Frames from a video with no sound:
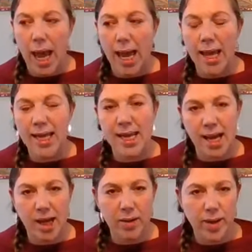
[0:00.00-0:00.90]
And
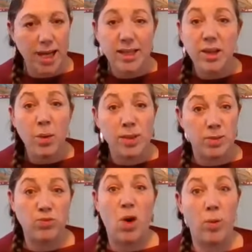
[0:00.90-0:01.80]
now, I don't know what's
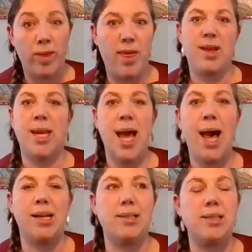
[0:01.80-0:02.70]
wrong with that
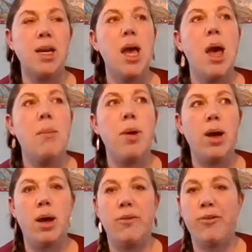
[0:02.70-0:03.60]
cat,
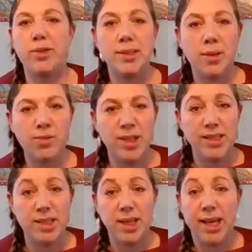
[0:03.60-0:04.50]
but for some
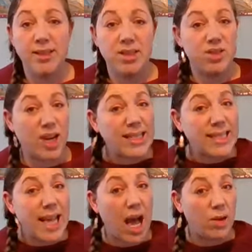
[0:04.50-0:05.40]
reason, he's
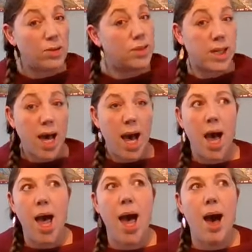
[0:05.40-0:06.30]
stressed out.
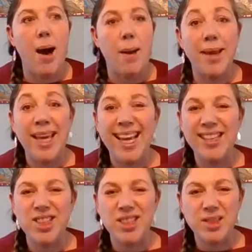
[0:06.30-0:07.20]

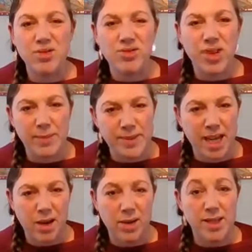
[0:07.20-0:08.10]
He just rips
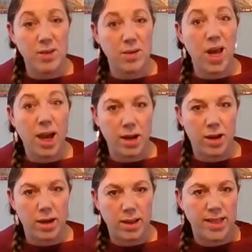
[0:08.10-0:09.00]
out his own
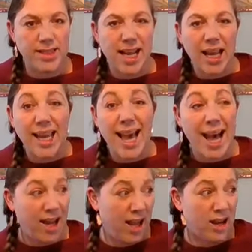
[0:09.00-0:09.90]
hair. There's like
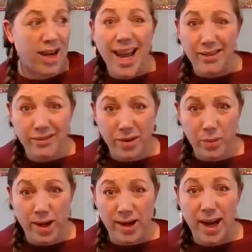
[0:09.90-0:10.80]
cat hair
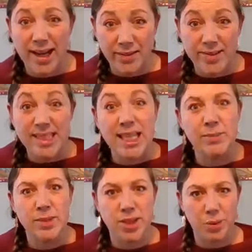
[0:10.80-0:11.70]
everywhere. And I've seen
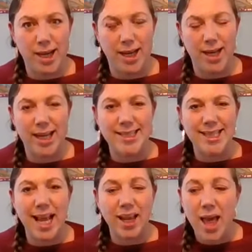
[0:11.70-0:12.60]
him do it. It's
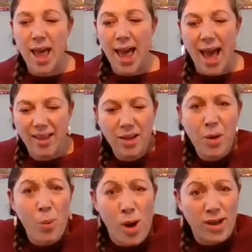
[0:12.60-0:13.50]
like, I don't
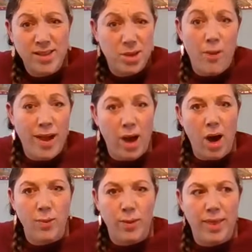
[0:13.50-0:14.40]
know what's going
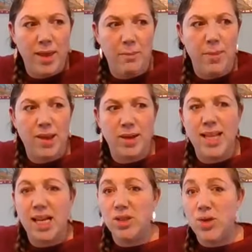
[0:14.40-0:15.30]
on with him because
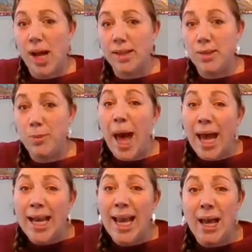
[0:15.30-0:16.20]
I try to
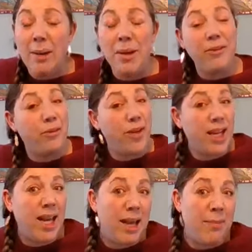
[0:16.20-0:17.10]
pet him, I
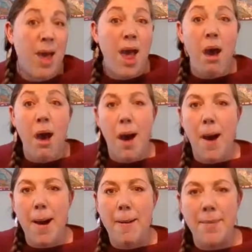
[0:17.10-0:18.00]
feed him.
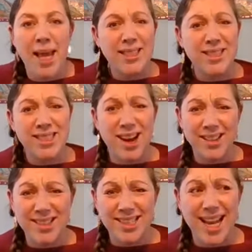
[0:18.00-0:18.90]
He
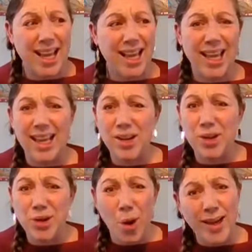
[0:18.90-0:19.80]
starts like
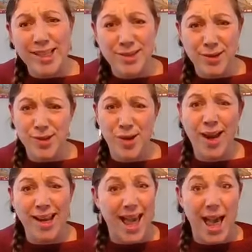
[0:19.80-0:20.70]
going to the
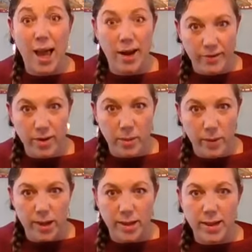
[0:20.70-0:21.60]
toilet
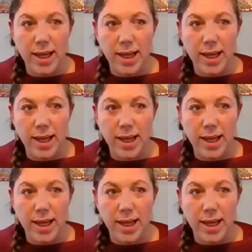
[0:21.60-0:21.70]
everywhere.